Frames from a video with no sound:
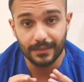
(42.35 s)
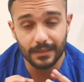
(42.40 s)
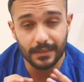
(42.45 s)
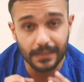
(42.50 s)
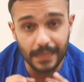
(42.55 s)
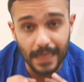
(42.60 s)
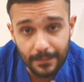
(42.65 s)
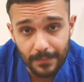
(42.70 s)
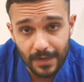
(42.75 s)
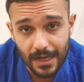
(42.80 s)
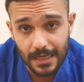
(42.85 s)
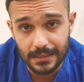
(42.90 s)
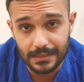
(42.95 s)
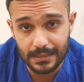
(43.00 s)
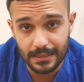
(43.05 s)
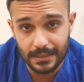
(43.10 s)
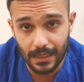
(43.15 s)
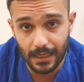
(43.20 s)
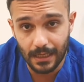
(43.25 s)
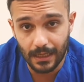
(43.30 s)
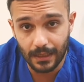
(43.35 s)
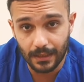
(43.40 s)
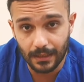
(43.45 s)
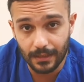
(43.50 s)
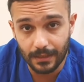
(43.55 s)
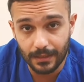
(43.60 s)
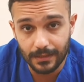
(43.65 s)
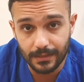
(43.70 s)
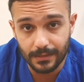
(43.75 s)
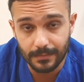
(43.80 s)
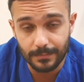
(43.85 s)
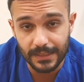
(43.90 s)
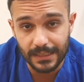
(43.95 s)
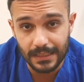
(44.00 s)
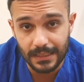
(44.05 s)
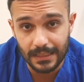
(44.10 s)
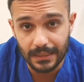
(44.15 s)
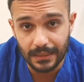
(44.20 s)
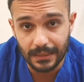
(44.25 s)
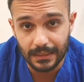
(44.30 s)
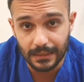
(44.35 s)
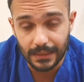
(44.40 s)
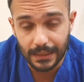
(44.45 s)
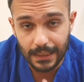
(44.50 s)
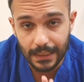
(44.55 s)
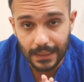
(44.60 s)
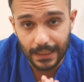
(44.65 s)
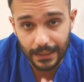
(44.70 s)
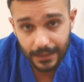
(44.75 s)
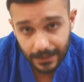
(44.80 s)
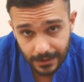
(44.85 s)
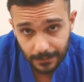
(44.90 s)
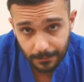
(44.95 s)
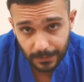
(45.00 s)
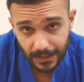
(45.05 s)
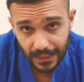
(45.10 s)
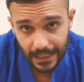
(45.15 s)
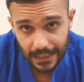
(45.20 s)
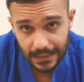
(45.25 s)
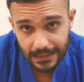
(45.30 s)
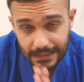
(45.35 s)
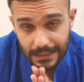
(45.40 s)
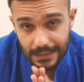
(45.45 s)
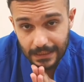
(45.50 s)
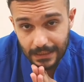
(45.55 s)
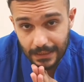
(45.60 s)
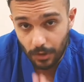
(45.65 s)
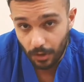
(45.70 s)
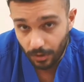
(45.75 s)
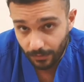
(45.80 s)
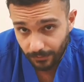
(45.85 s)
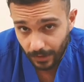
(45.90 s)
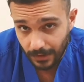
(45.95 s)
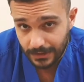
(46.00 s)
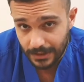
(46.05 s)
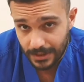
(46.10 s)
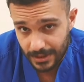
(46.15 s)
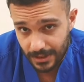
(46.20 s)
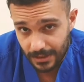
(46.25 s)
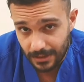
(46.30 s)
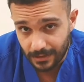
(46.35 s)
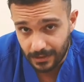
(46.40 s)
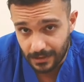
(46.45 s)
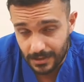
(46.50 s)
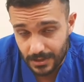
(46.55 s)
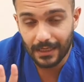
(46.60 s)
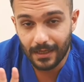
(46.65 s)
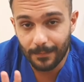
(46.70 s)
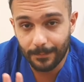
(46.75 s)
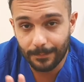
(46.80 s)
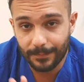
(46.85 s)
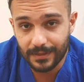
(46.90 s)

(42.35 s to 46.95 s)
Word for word: The same idea is being explained in the low voltage ECG.